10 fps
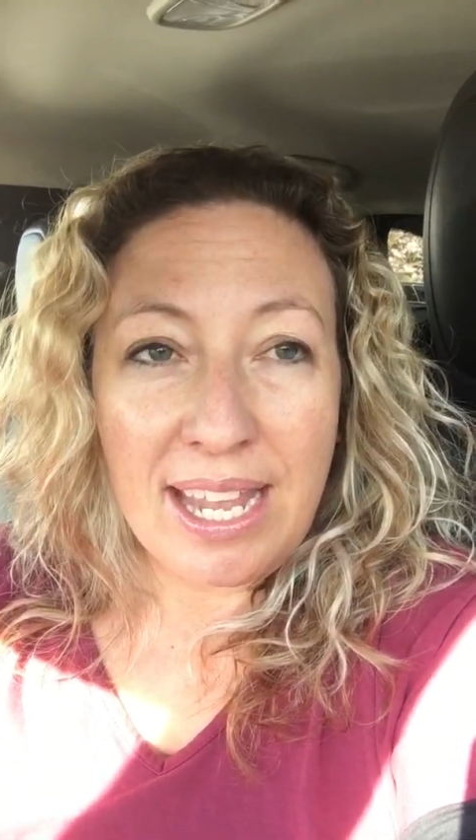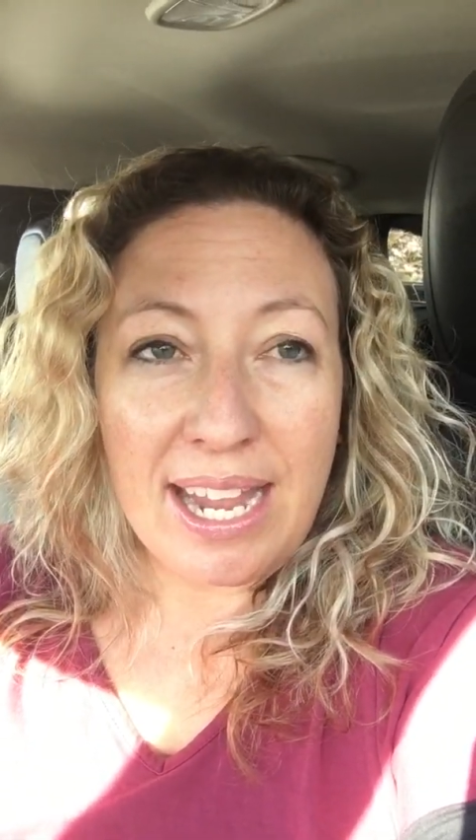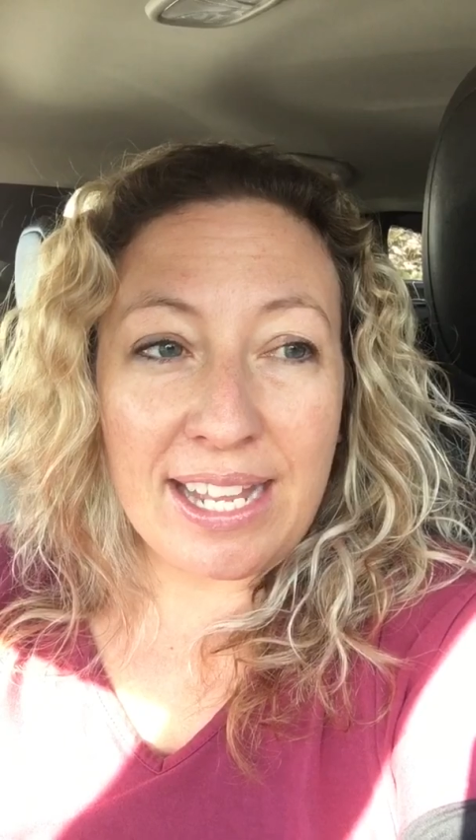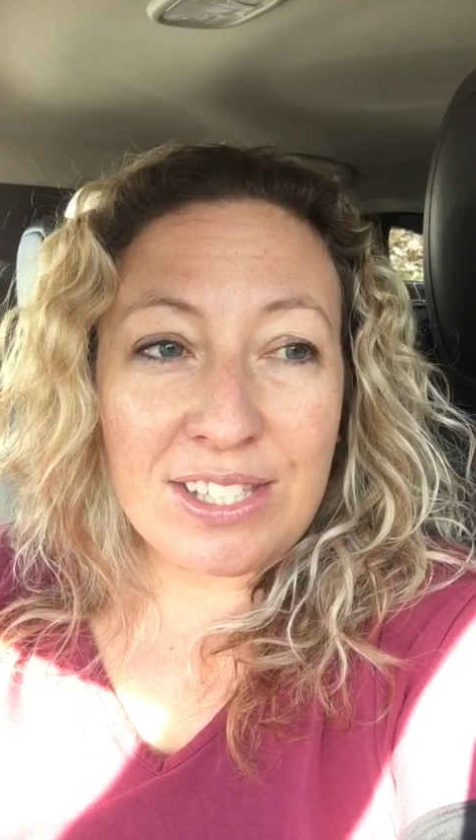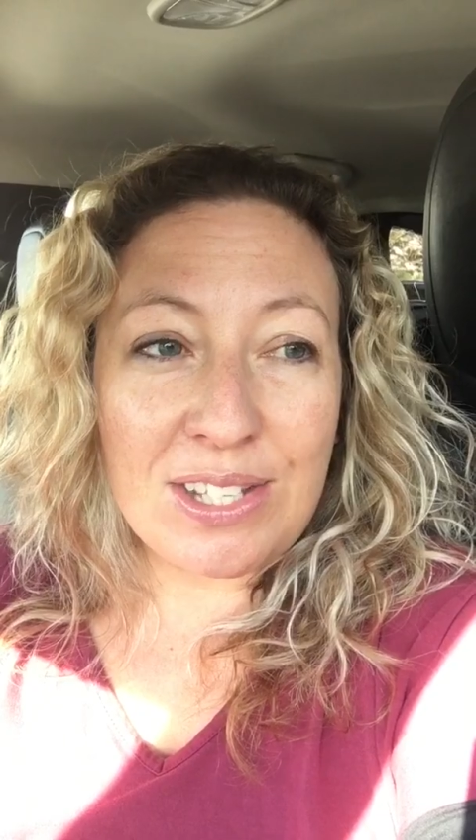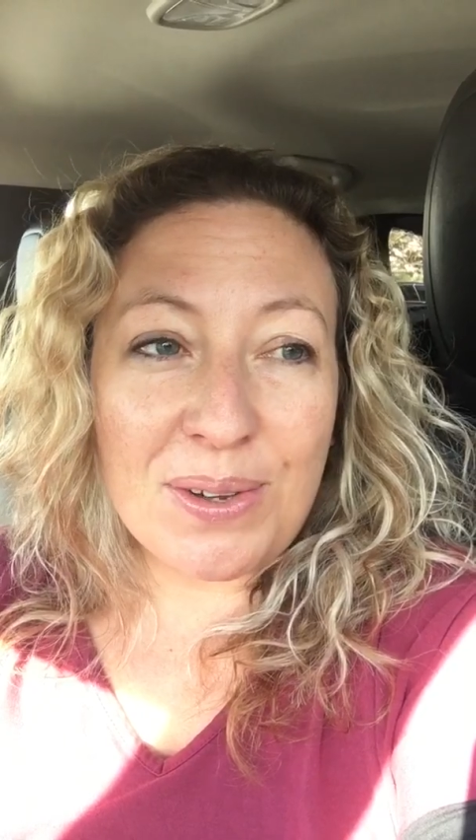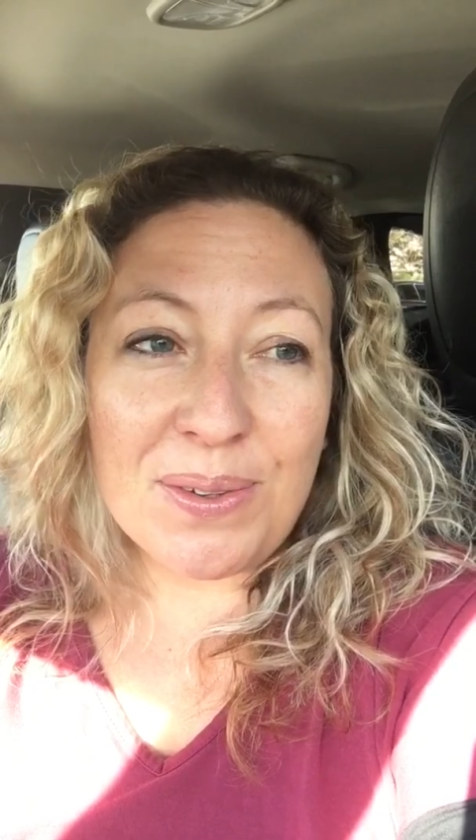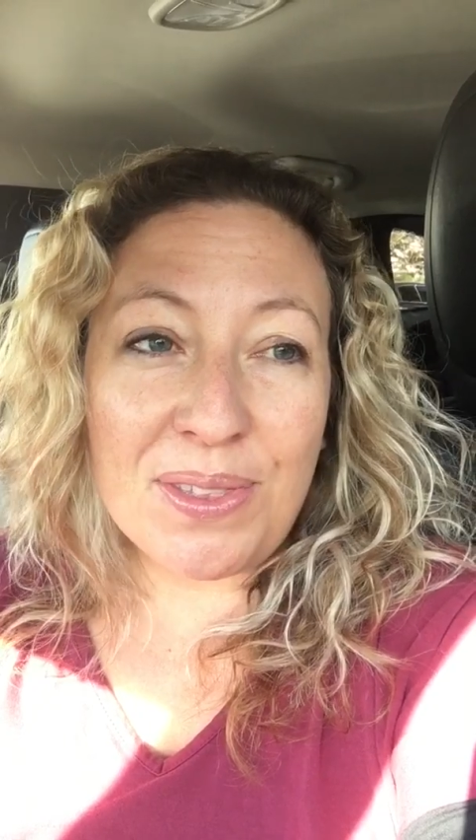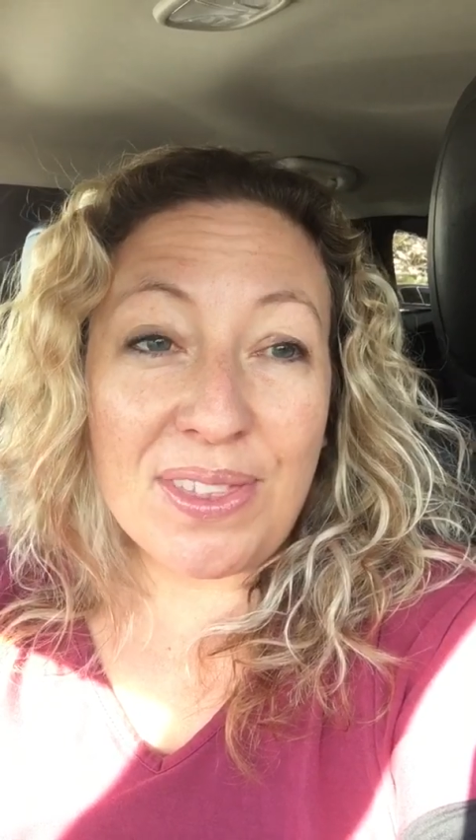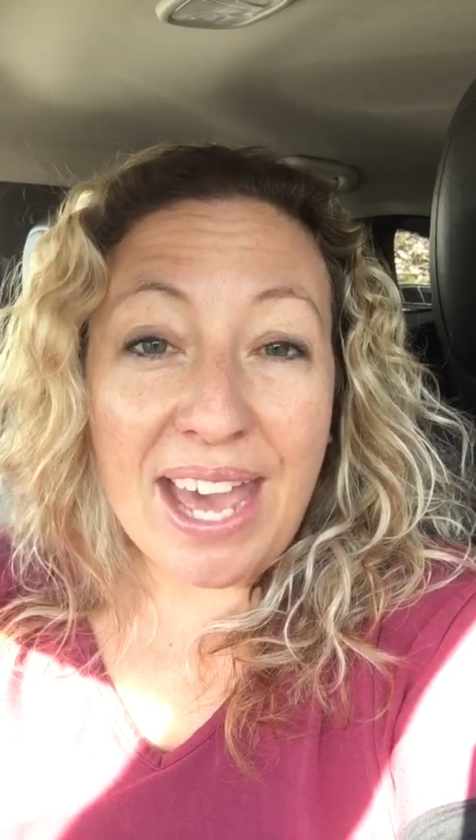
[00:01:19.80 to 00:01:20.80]
And
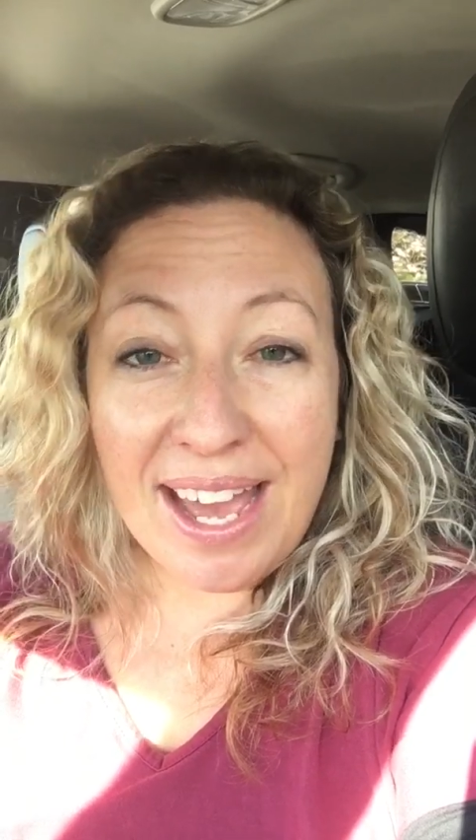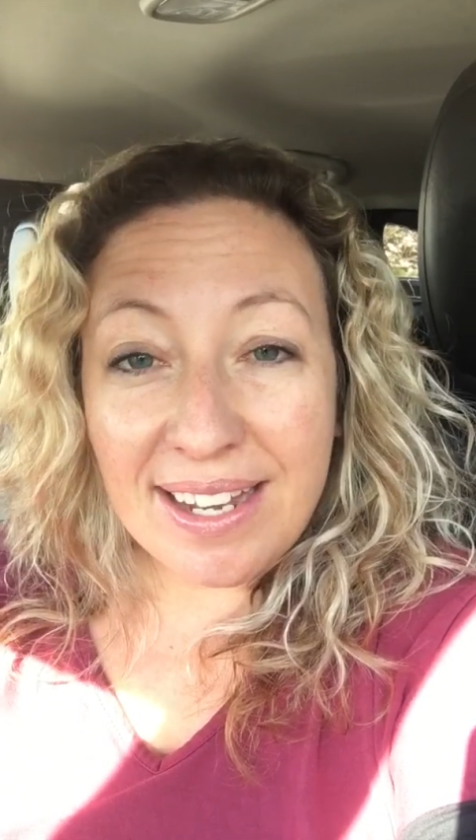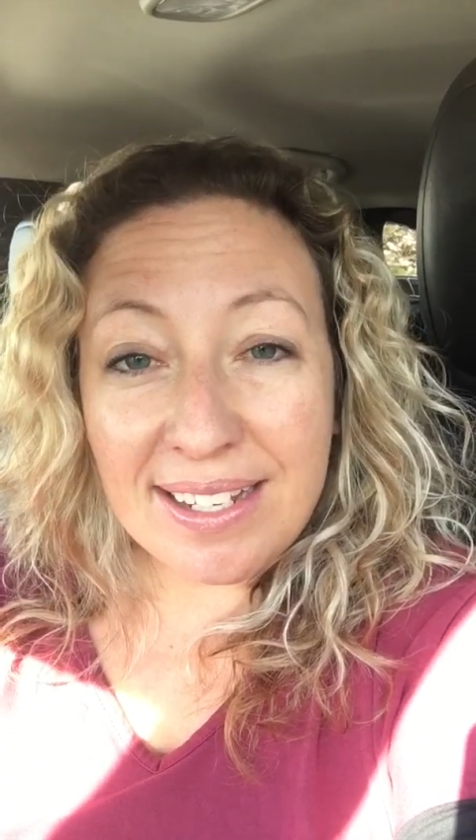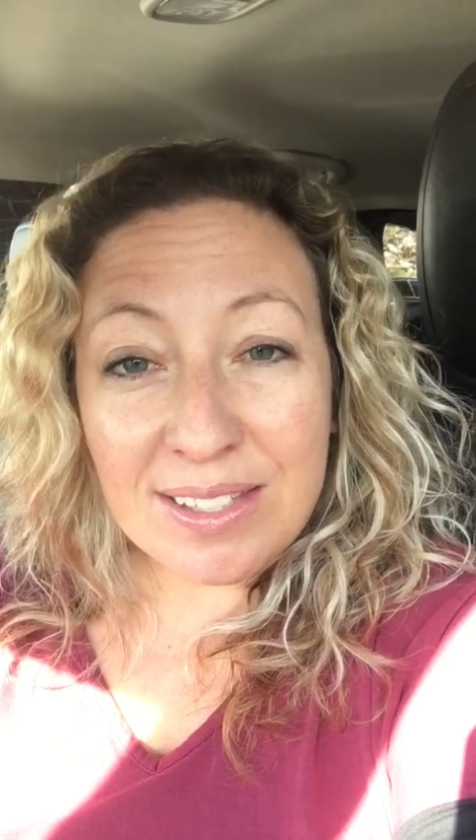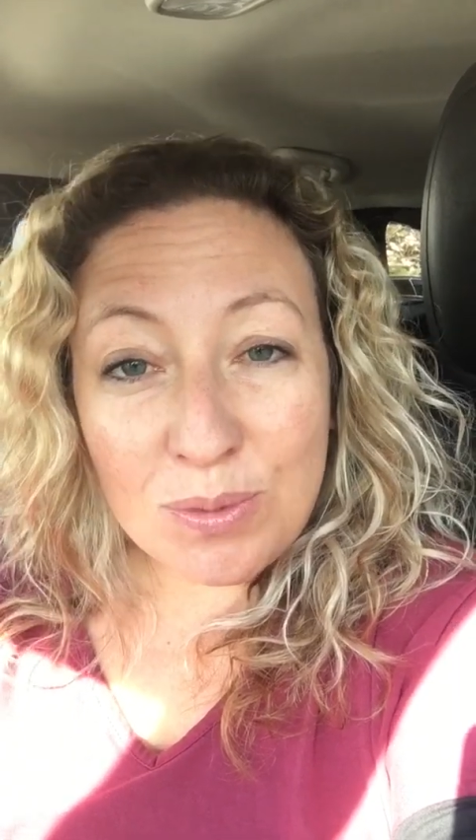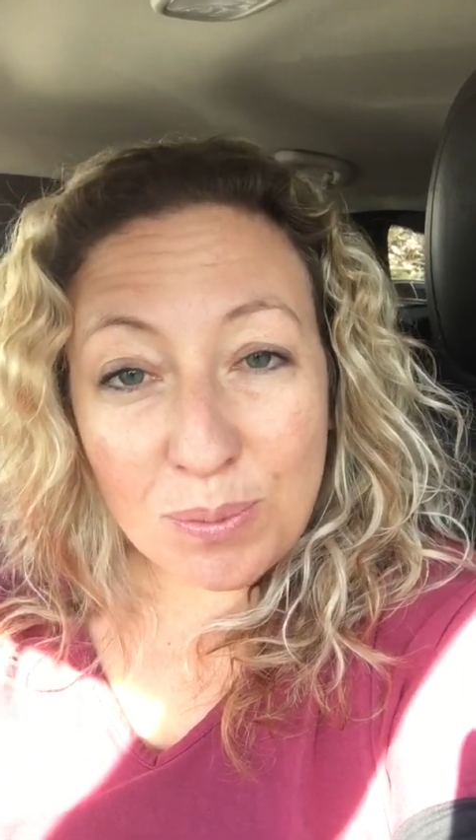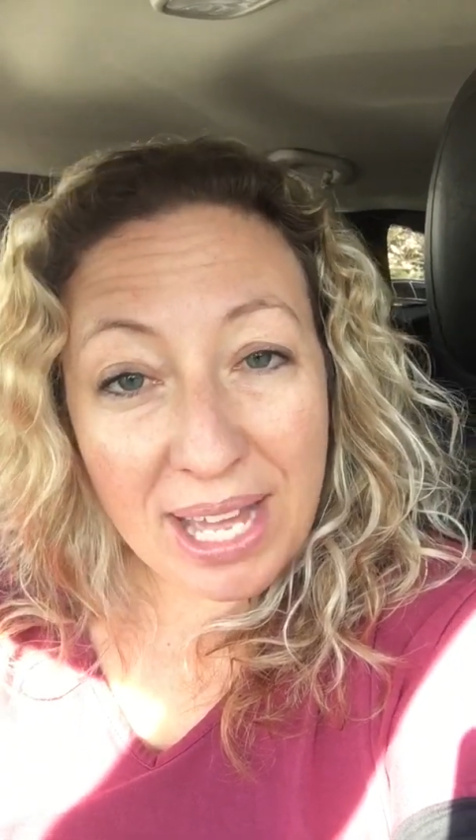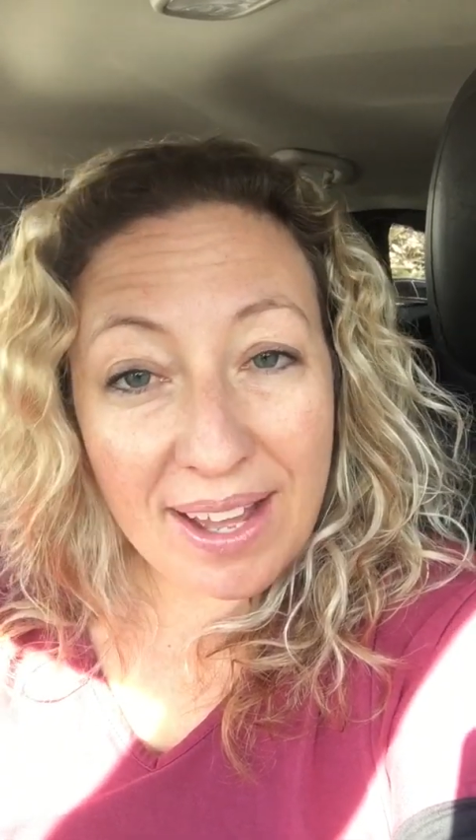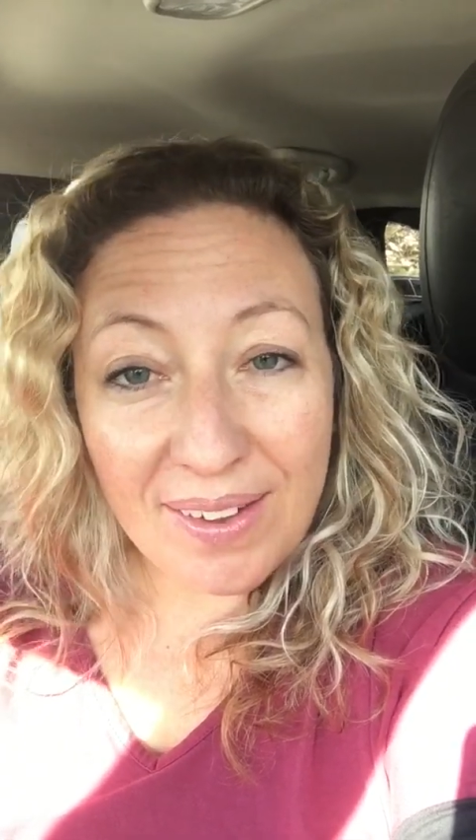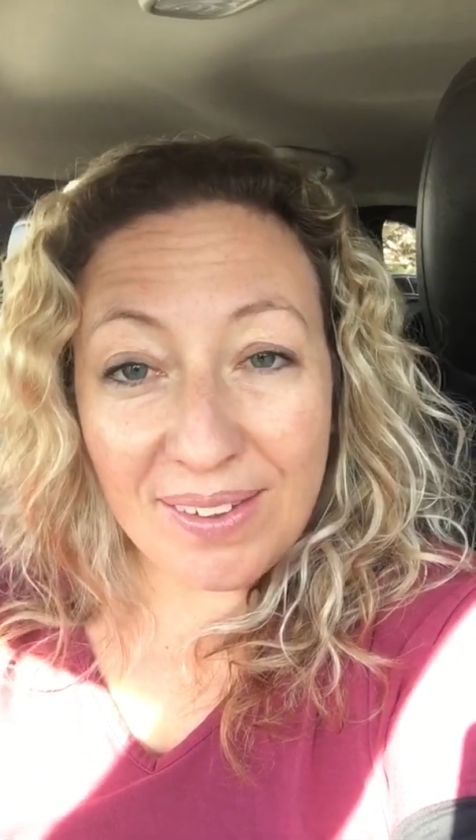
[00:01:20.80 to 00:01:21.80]
so that as
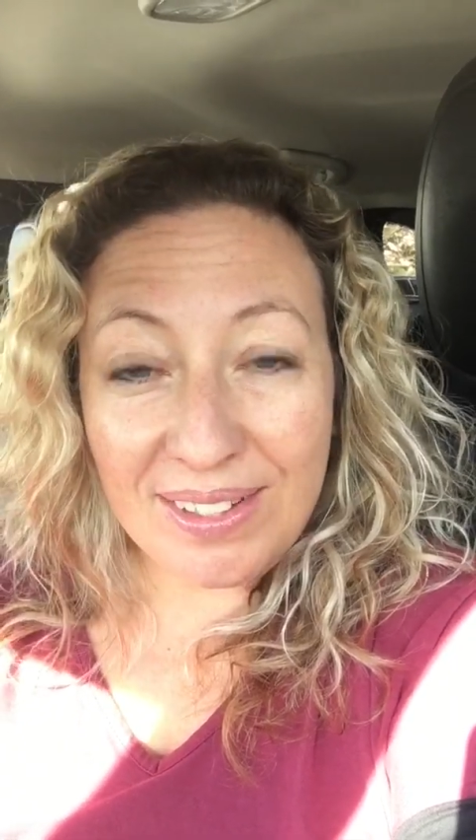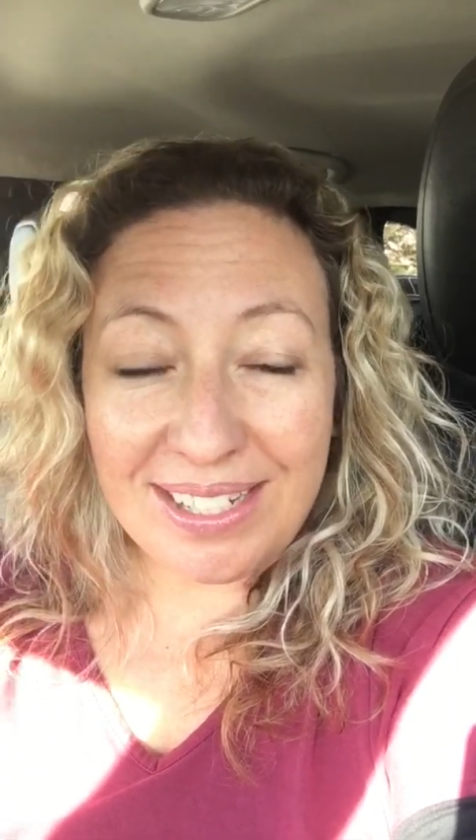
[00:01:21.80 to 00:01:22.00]
well